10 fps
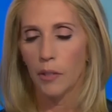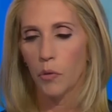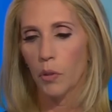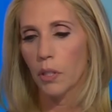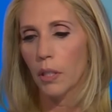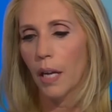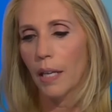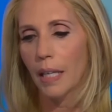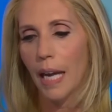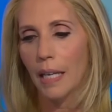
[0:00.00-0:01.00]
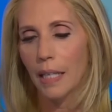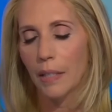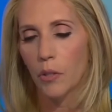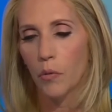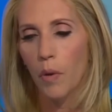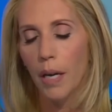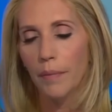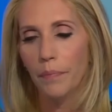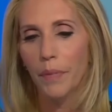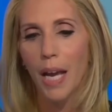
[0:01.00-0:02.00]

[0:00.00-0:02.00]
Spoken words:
endorsed a lot of the candidates who won.